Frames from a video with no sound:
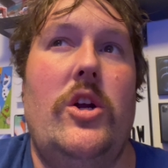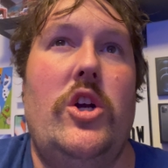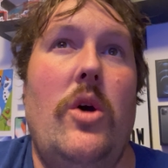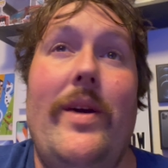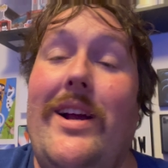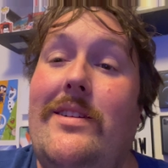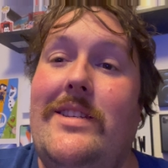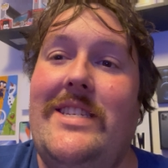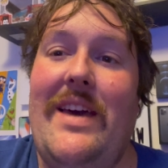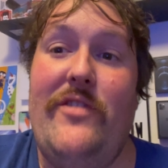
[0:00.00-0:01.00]
going on
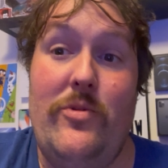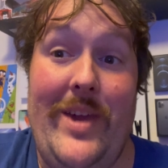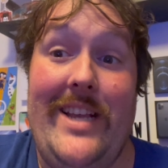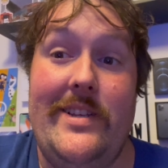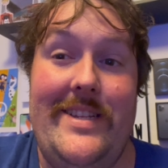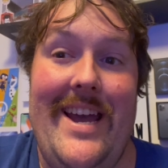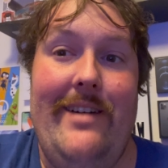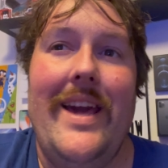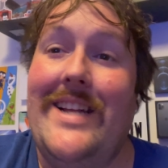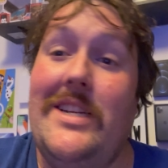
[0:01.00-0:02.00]
7 weeks now.
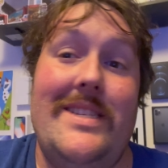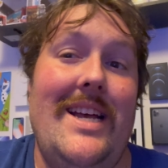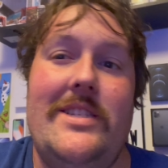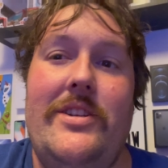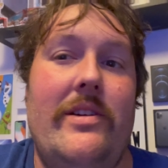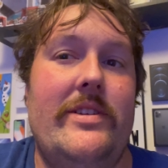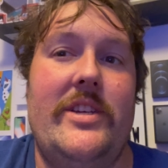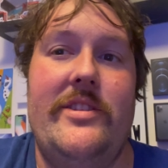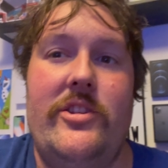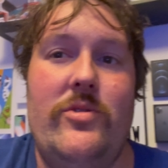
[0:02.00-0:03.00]
It just has a notice
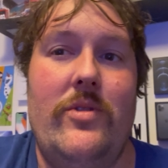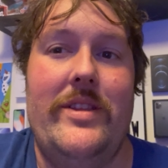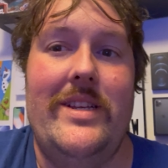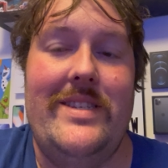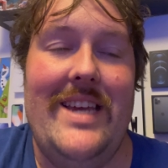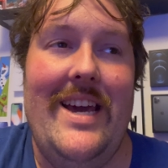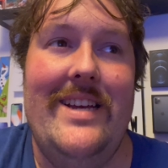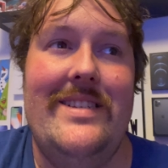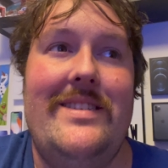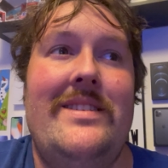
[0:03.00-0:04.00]
on the door that
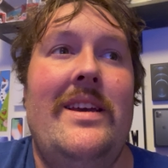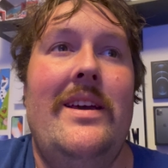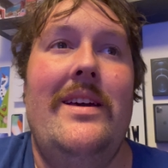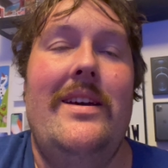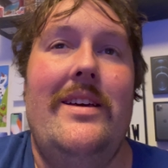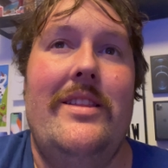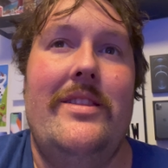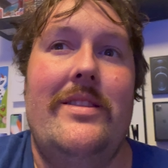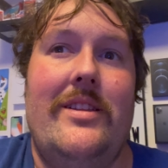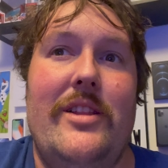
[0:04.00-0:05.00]
says,
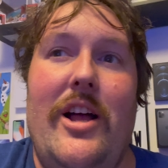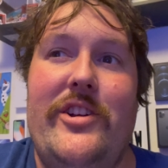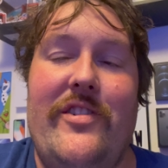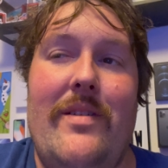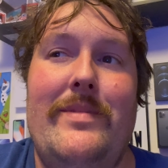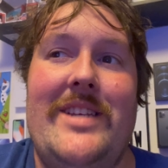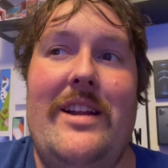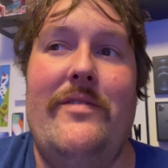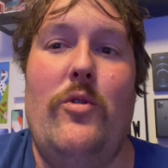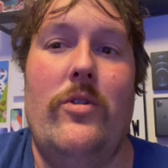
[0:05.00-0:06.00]
the laundry room is out
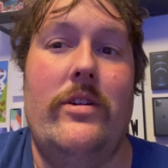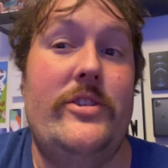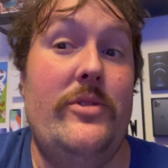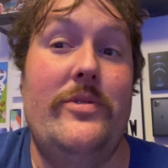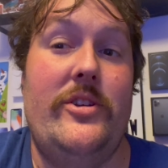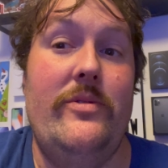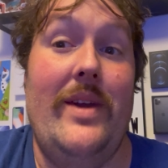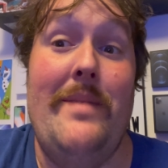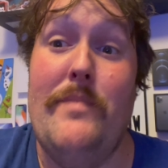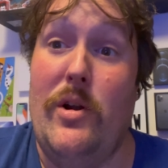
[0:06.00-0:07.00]
of order due to
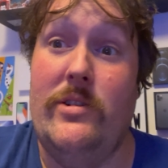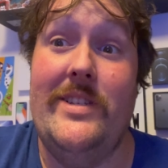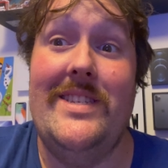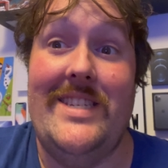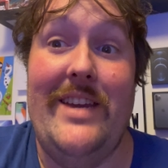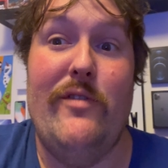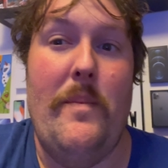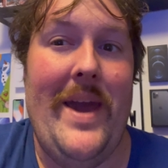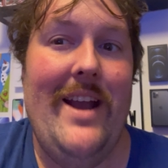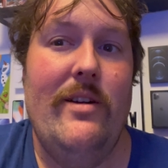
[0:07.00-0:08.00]
emergency
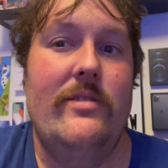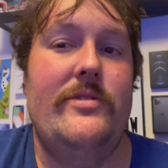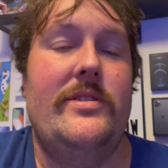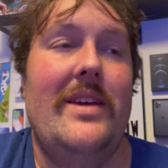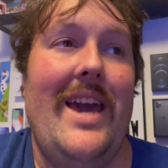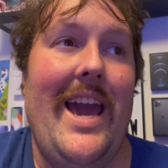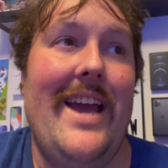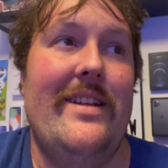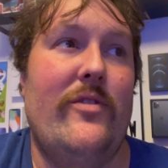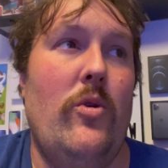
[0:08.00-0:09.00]
repairs.
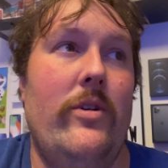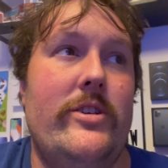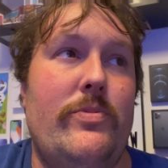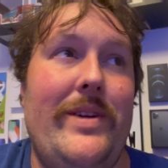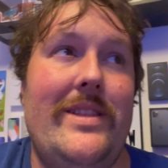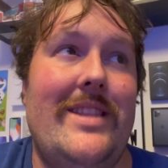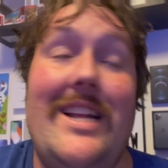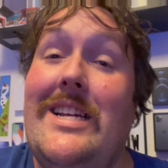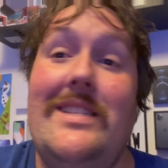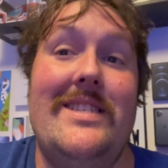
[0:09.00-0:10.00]
And of course, they
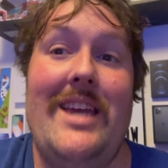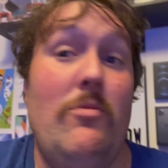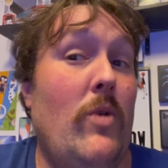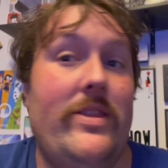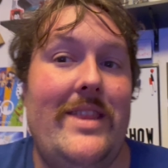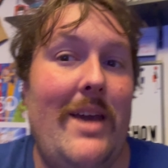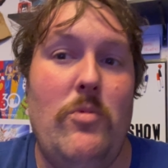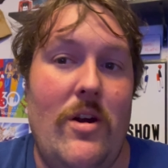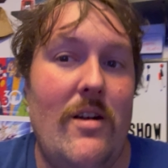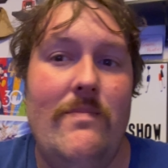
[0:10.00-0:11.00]
didn't say what they
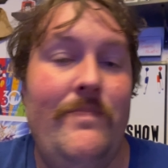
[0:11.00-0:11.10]
were